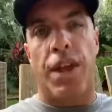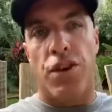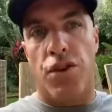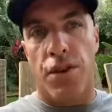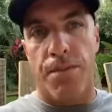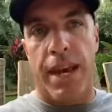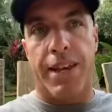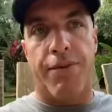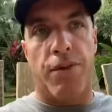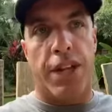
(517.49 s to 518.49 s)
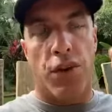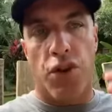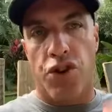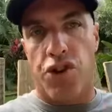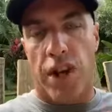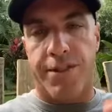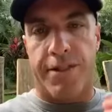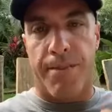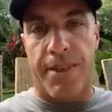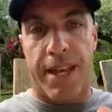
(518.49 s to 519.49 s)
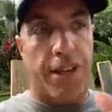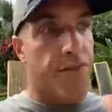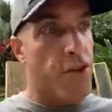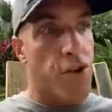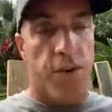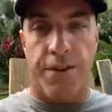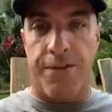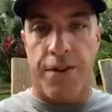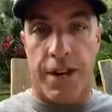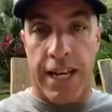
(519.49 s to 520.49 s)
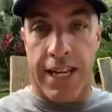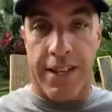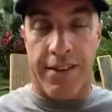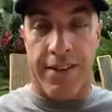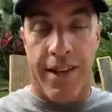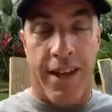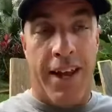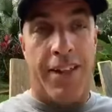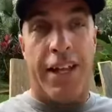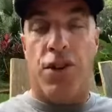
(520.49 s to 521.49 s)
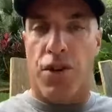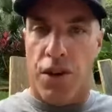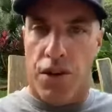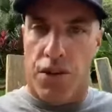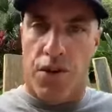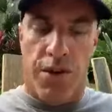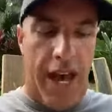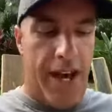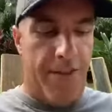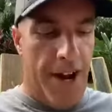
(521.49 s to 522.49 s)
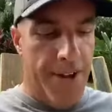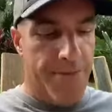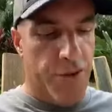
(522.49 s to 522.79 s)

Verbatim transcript: Then you can make if you need to adjust some things for you and for your kids then you can do that, right?